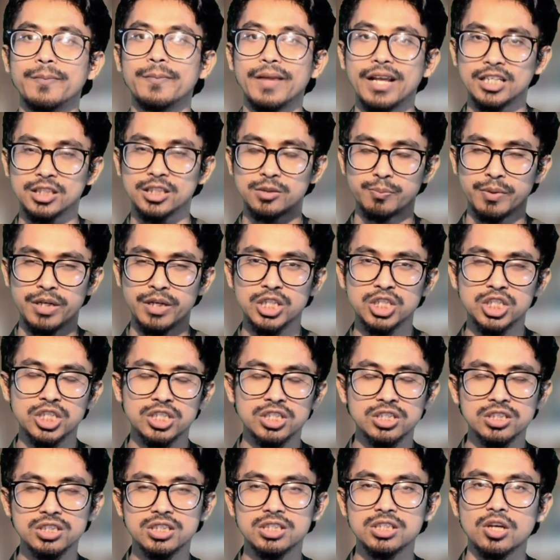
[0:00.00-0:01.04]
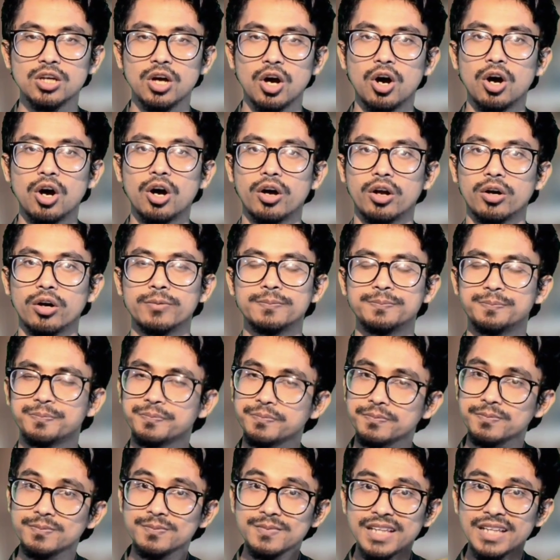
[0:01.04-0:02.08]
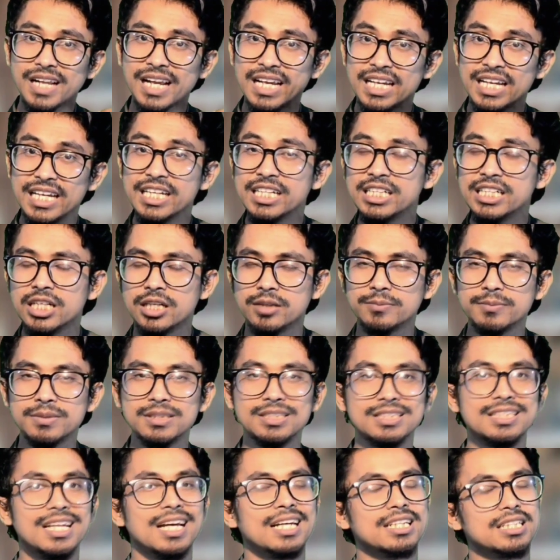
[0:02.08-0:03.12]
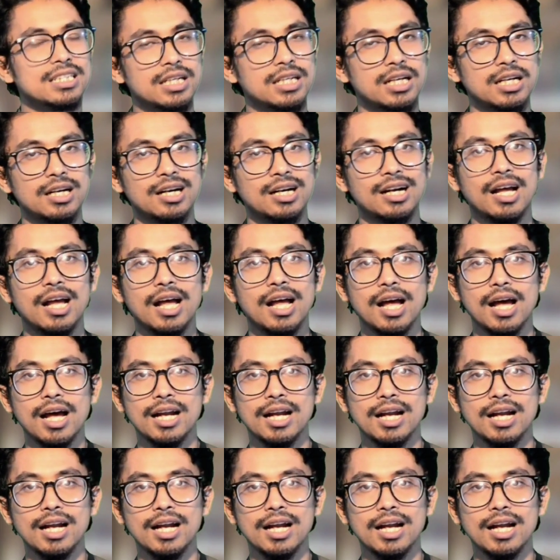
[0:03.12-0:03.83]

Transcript: expressions or idioms that are